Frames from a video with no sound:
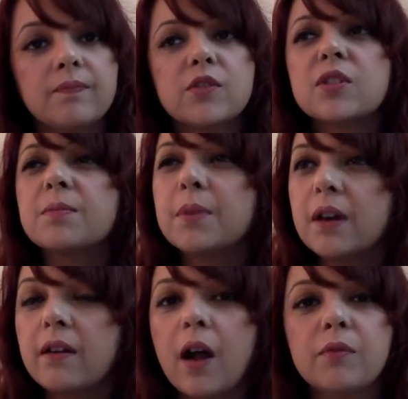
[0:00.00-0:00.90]
Just be
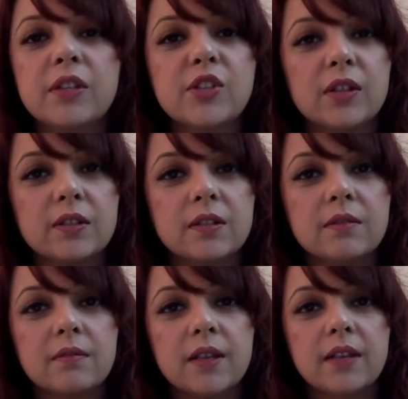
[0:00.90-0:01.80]
around each other
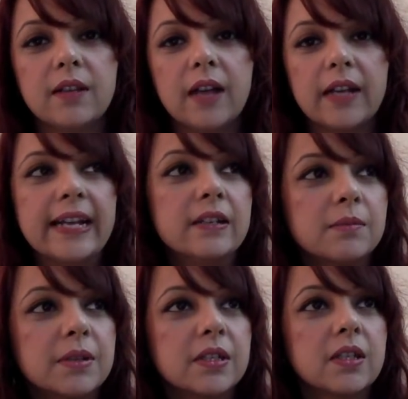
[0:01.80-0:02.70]
in that
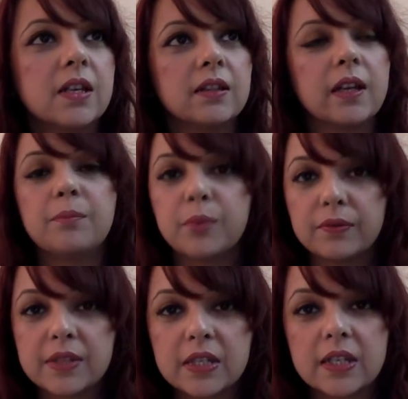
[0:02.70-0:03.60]
intimacy, in that
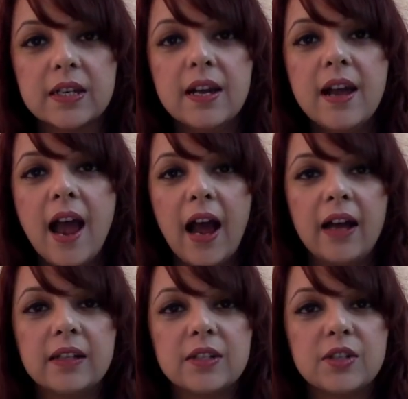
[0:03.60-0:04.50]
privacy,
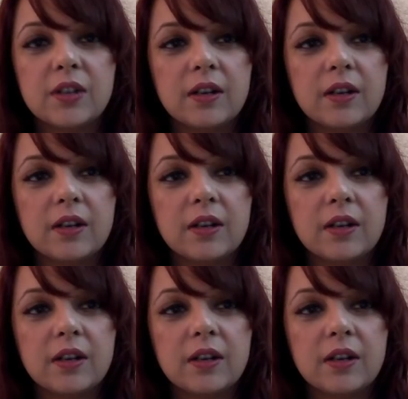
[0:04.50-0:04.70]
and